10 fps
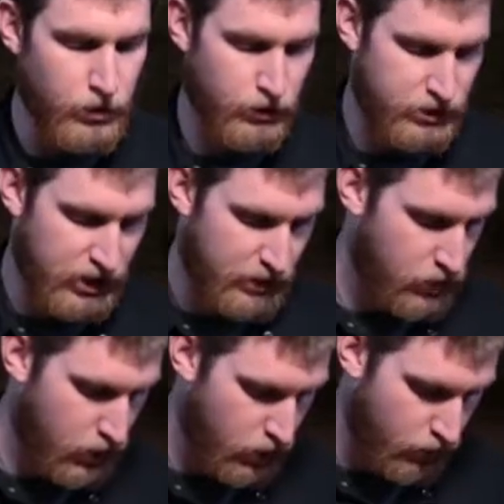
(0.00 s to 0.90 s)
Do the same
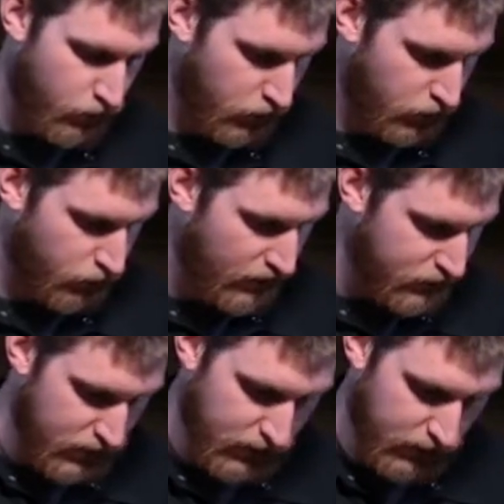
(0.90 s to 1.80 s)
thing for the
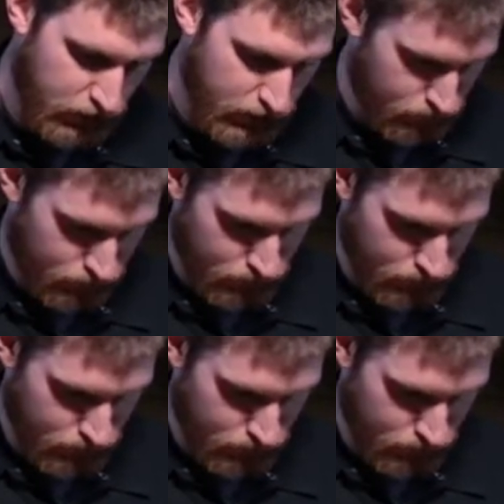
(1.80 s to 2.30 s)
driver side headlight.